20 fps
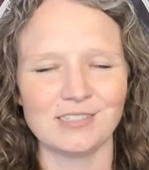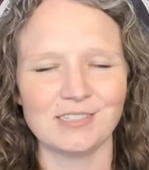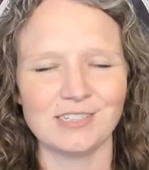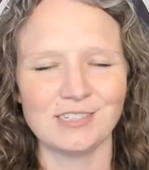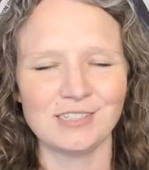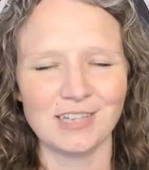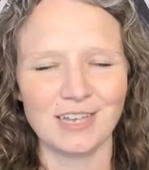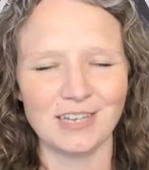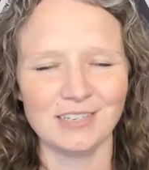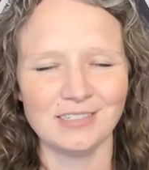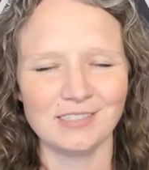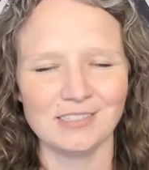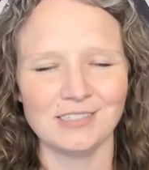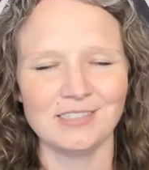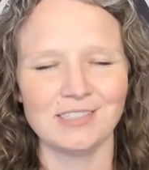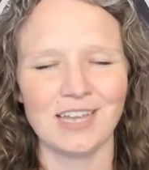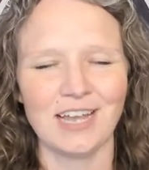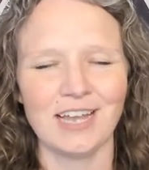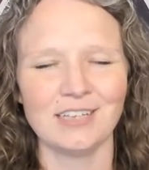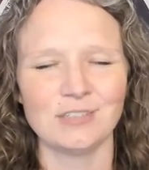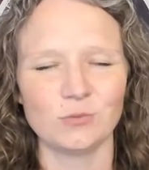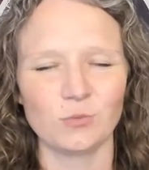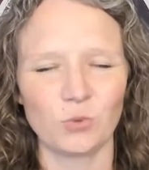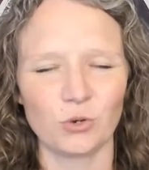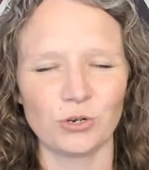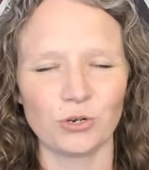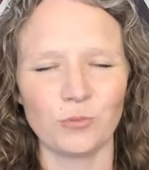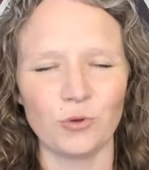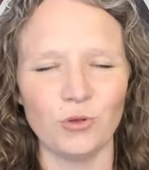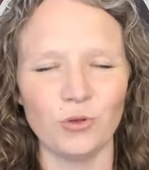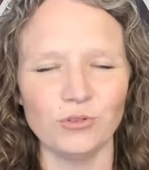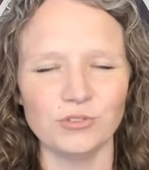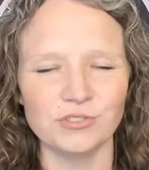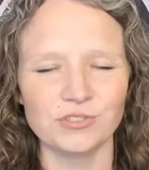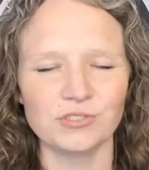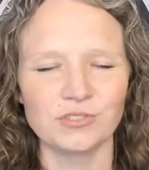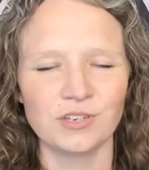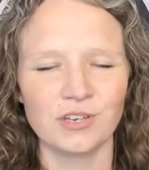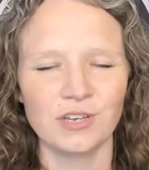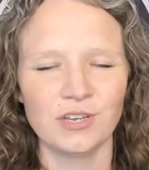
intestines as wormholes,